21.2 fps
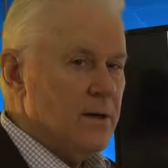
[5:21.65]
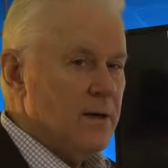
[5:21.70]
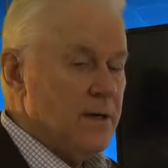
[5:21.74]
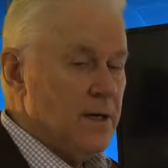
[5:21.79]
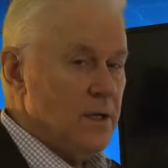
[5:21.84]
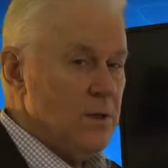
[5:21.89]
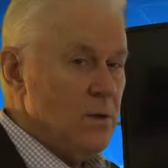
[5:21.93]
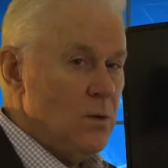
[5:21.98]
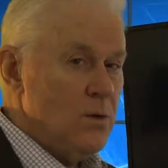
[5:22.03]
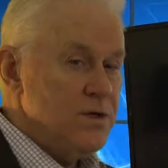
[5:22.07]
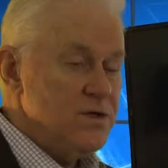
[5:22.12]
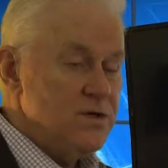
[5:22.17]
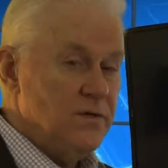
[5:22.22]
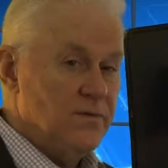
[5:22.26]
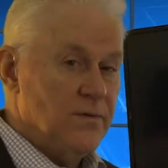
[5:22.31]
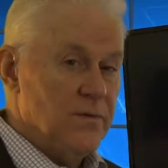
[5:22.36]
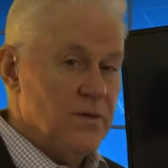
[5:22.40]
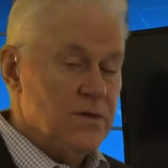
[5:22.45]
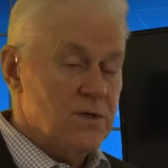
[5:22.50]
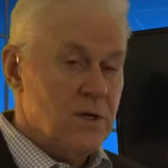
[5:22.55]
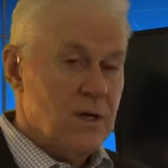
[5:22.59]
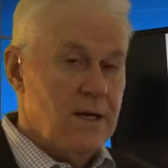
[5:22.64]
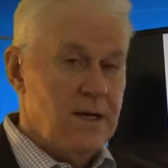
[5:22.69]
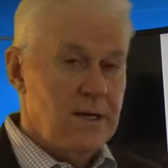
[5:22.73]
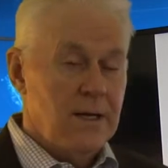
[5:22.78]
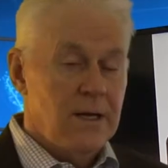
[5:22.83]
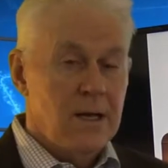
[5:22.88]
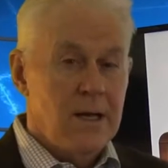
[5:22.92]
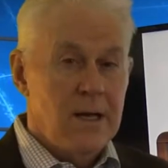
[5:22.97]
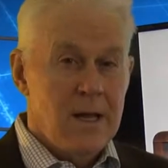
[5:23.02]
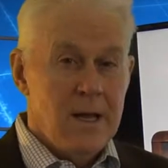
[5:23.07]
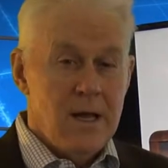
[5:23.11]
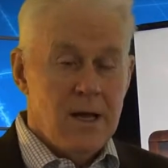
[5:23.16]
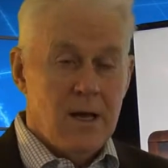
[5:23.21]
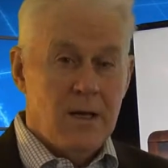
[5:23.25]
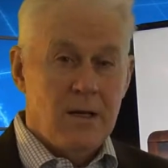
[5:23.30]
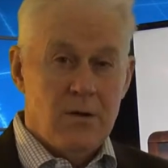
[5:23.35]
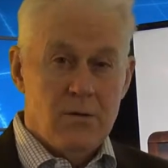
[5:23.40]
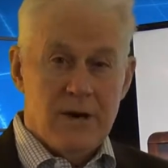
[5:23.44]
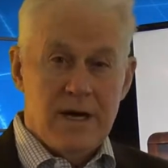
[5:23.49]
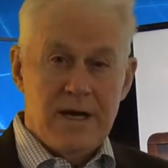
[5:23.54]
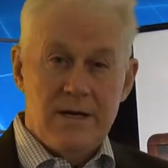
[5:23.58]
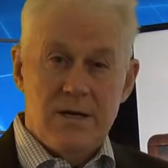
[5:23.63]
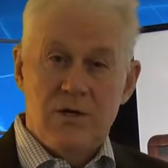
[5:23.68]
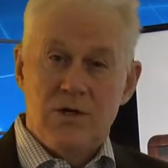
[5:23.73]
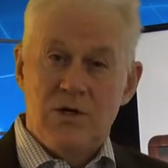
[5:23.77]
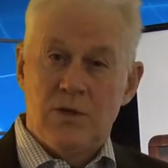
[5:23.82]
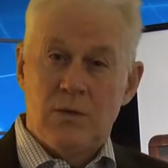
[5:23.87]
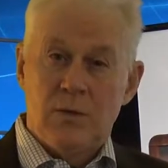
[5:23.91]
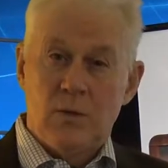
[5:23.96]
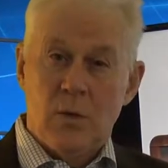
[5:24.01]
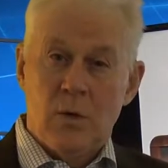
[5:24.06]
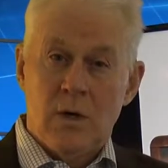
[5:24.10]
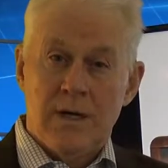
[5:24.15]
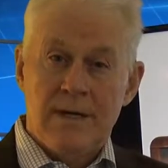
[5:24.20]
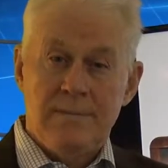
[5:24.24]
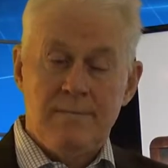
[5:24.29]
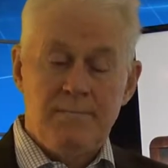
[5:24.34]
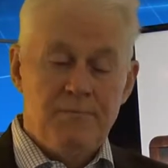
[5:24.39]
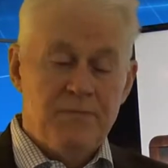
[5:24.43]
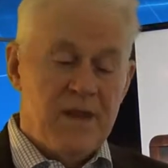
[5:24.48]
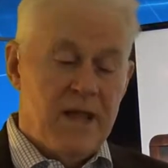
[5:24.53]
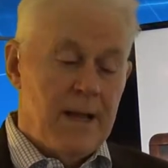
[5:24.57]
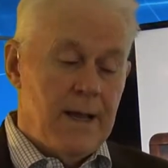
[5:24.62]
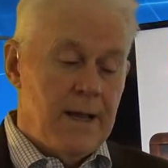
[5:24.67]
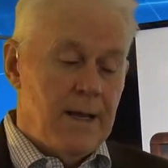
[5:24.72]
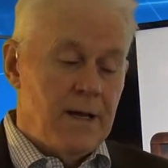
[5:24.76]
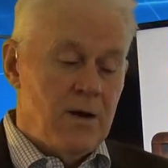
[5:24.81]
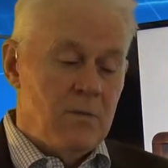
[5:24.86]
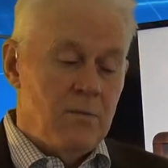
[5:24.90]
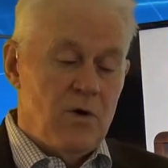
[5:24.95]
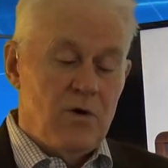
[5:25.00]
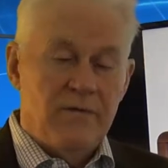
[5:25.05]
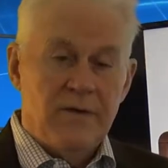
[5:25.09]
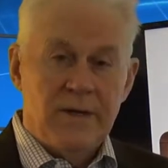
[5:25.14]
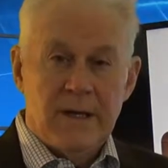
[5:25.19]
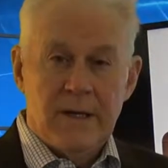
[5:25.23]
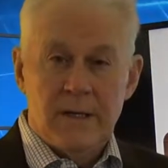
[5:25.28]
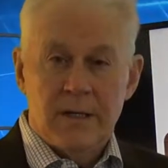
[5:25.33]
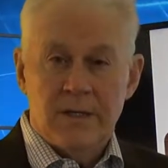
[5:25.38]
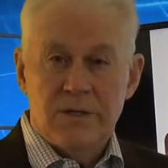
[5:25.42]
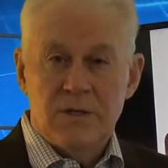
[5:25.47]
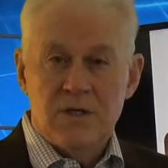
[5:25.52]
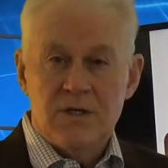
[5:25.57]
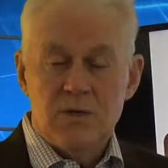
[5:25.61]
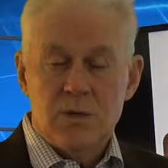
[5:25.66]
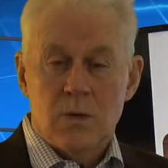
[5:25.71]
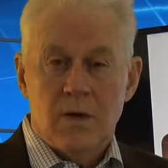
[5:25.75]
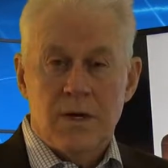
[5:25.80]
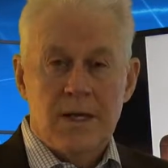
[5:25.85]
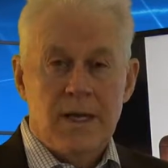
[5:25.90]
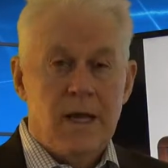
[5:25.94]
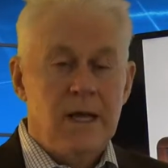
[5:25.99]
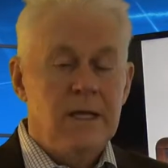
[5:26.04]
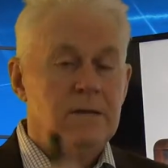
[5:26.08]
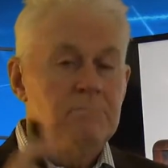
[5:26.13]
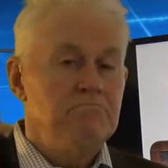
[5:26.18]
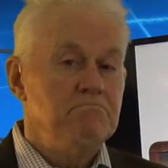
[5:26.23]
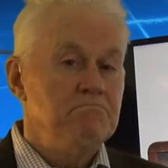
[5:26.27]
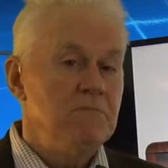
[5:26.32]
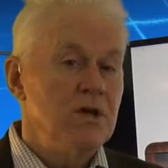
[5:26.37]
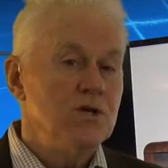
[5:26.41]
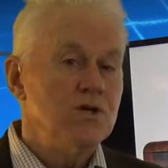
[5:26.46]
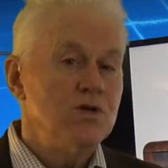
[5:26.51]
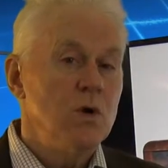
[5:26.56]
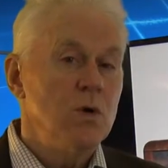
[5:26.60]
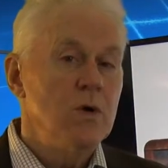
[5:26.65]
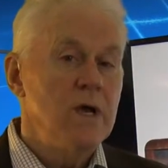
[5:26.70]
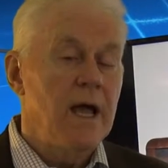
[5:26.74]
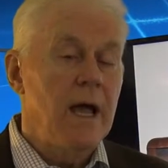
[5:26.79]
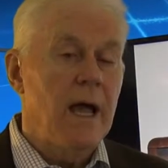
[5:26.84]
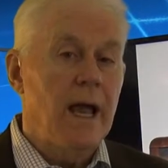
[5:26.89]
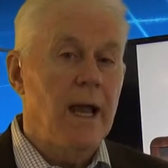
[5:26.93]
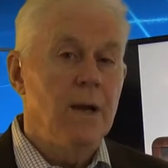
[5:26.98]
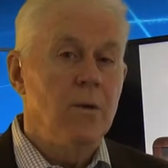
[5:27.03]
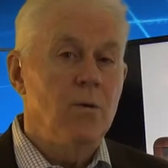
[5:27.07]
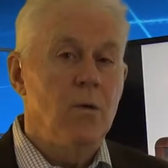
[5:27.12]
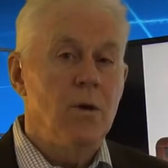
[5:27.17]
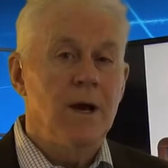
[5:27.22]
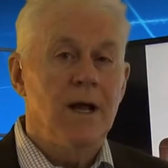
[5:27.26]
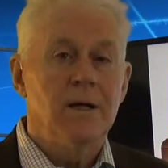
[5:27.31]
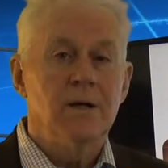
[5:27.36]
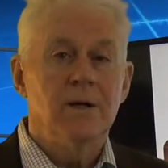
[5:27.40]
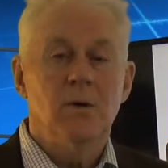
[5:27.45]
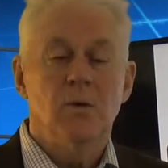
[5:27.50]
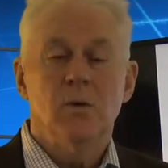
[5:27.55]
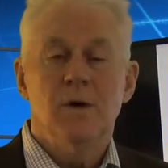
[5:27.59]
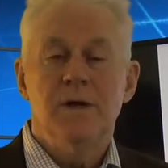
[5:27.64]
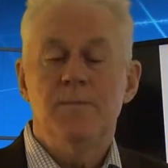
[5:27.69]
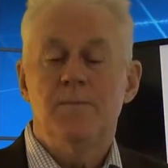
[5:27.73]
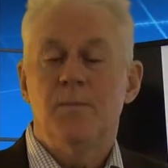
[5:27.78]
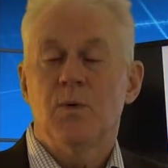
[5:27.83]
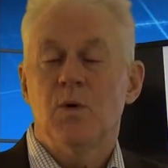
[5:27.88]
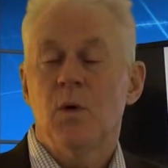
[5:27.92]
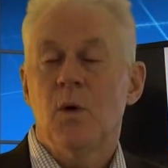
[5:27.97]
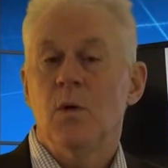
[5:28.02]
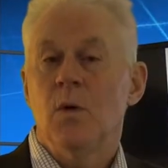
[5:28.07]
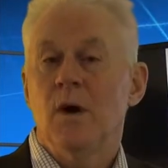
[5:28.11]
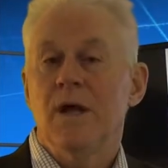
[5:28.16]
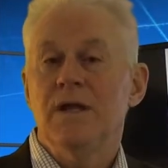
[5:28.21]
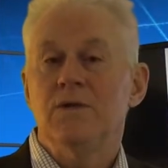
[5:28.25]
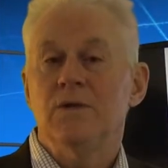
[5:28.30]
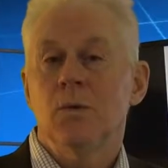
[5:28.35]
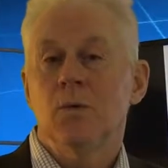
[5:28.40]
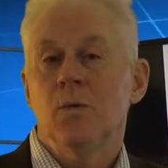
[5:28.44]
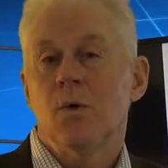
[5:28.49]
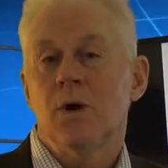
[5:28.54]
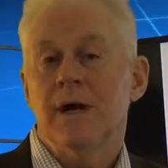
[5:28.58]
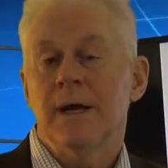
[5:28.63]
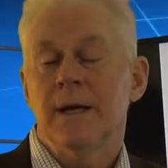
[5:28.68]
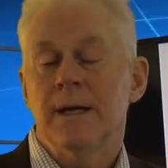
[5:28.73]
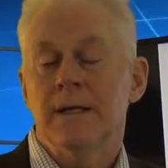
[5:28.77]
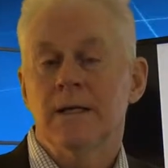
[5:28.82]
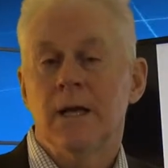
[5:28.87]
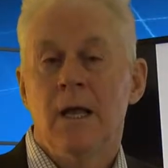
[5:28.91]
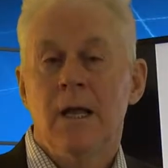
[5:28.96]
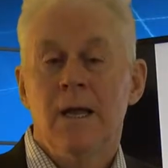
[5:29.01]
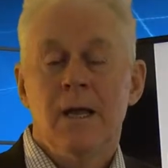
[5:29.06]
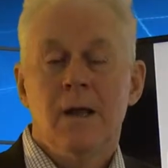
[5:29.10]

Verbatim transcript: In other words, if the tenant agreed to June 1 and they're moving in on the 28th, it's okay. We're not going to prorate the rent.